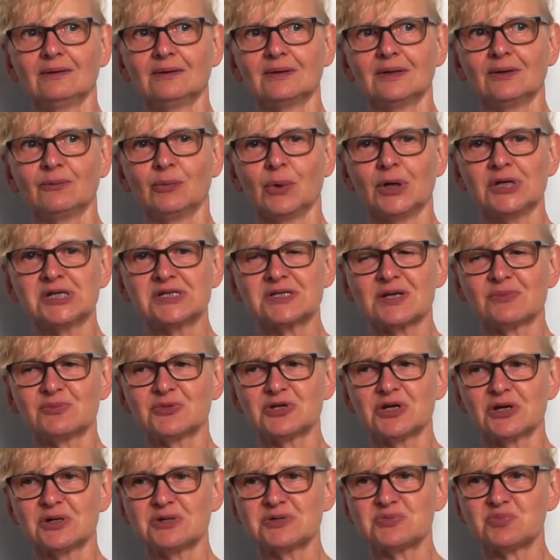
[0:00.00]
when
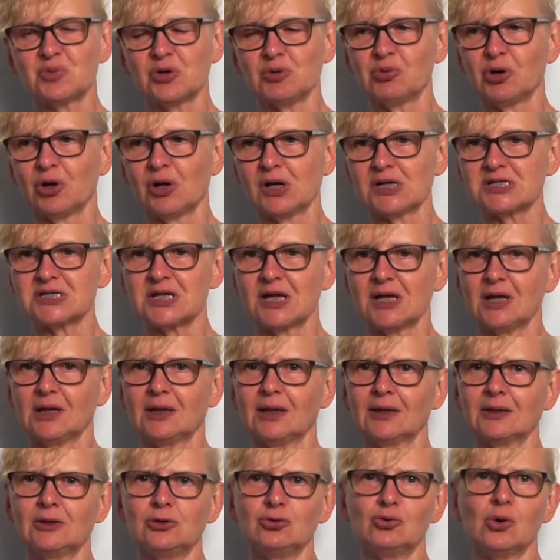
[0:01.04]
sometimes people are saying
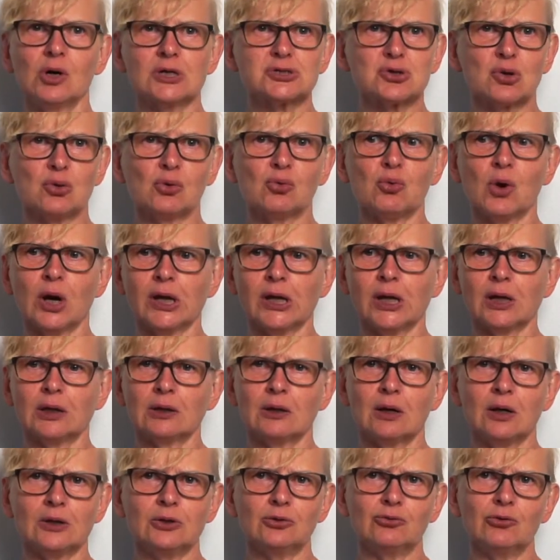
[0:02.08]
that you are so quiet,
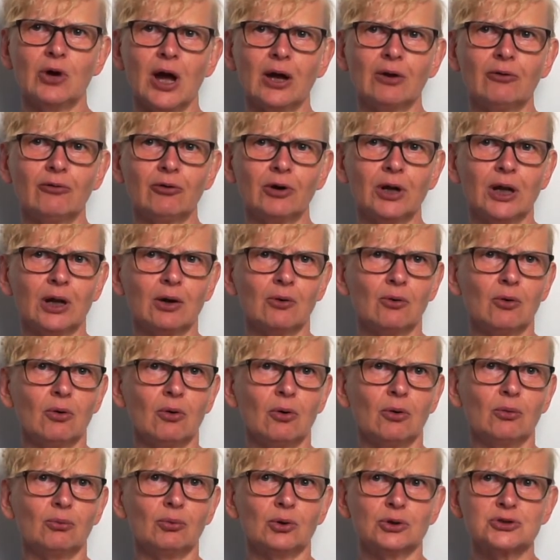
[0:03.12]
are you angry
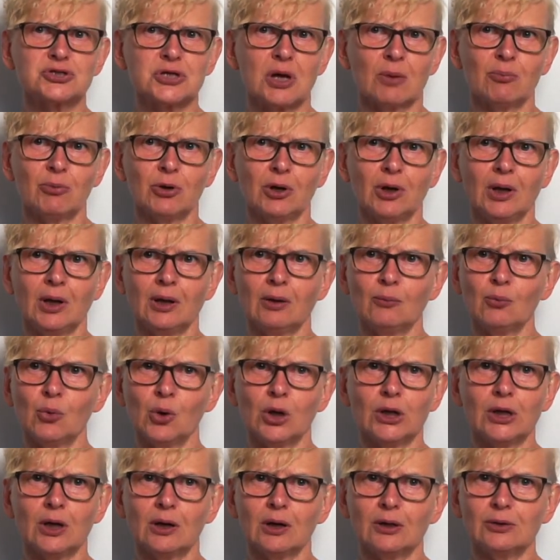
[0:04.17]
or what's happening?
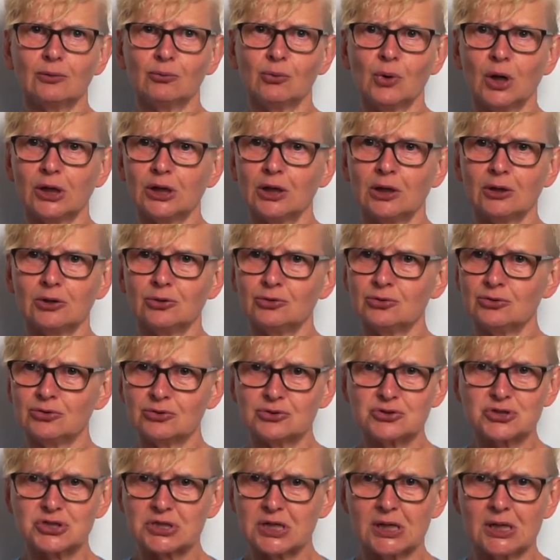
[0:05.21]
Why are you
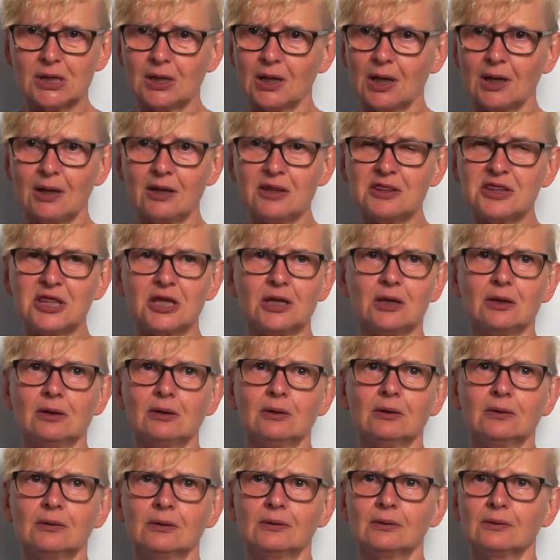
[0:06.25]
not saying anything?
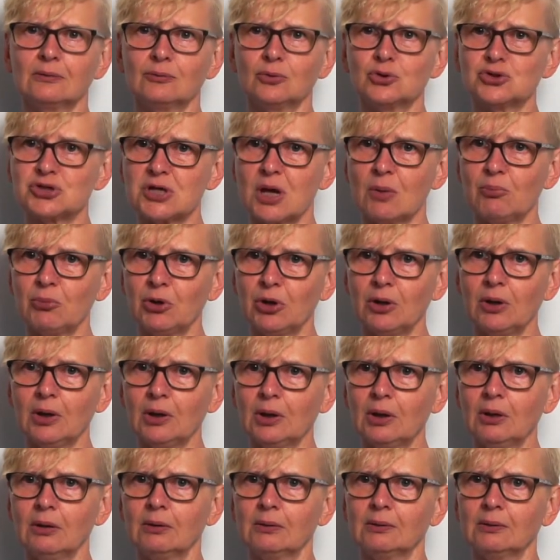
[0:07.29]
What's happening?